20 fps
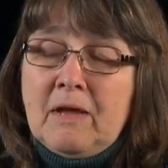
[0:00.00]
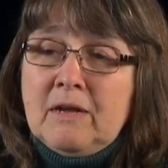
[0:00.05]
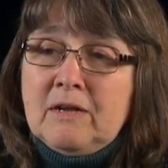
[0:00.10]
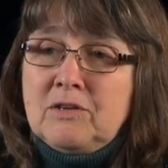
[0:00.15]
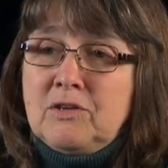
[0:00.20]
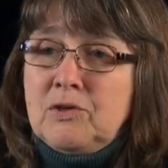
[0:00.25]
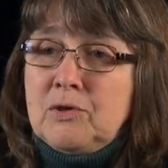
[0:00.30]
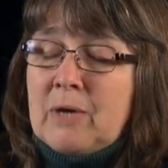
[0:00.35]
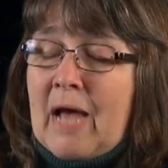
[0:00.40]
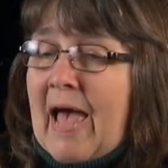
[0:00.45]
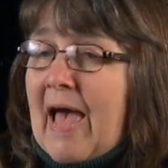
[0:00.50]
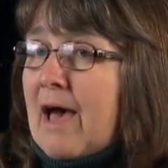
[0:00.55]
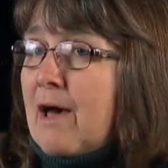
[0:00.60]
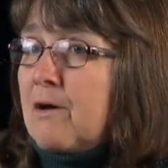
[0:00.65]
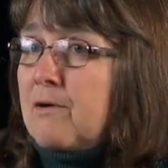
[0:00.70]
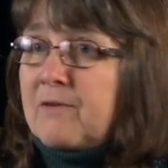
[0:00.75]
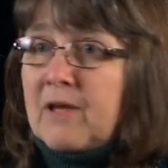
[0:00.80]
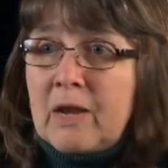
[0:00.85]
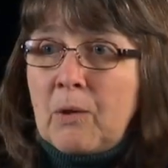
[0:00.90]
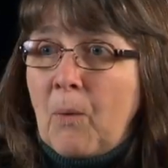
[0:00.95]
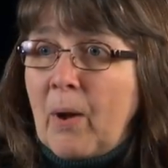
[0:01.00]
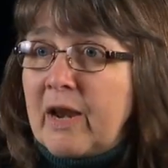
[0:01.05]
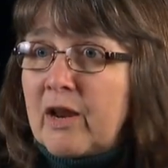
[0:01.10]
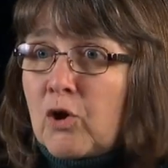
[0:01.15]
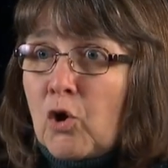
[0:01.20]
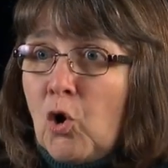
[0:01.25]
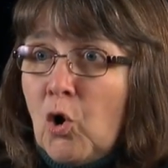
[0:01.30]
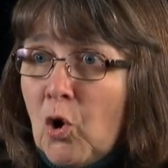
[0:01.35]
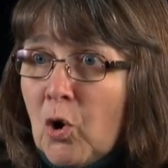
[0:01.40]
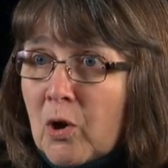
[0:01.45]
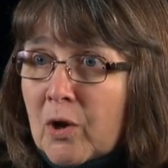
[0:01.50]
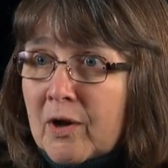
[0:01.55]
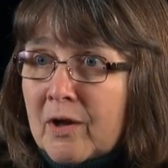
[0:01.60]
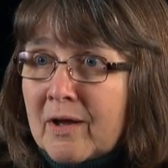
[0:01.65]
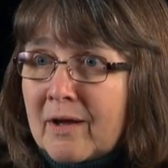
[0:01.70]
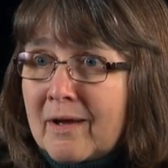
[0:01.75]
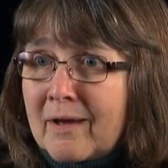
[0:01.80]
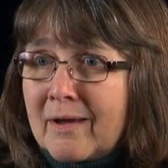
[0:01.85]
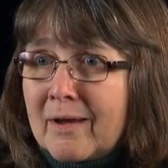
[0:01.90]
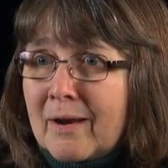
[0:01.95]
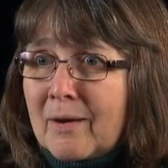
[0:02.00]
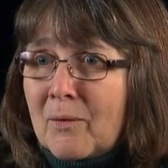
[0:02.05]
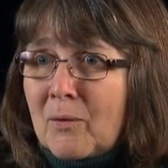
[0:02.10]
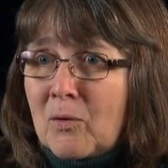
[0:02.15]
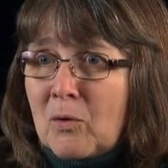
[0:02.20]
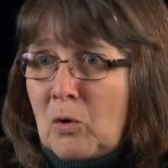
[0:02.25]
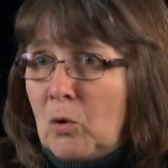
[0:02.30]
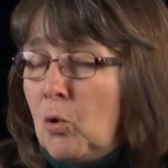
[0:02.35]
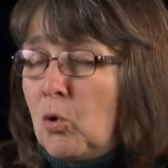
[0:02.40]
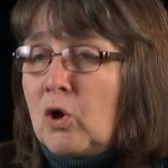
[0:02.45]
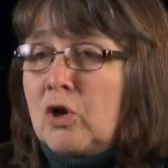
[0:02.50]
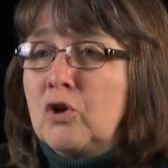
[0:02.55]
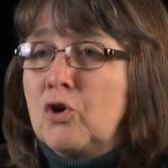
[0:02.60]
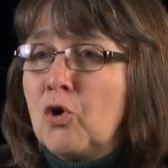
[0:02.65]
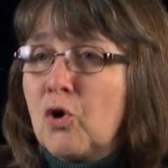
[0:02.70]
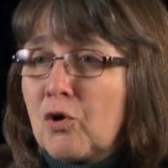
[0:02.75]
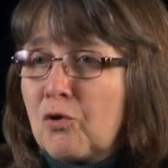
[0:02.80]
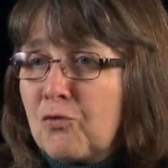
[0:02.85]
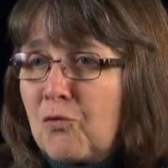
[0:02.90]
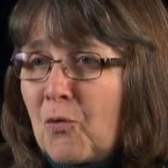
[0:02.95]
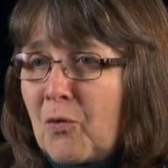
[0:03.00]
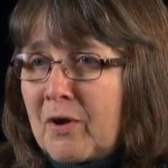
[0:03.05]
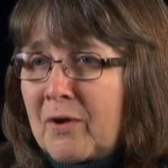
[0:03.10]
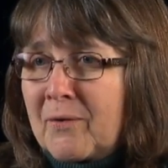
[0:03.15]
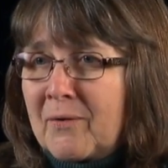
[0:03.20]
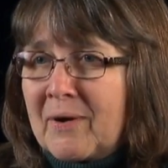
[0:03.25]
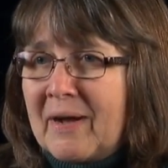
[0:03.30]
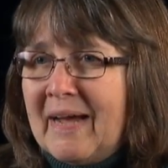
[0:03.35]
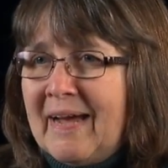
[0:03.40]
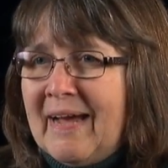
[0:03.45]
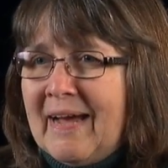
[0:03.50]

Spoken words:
Do you have any way to cook? You know, who can cook for you?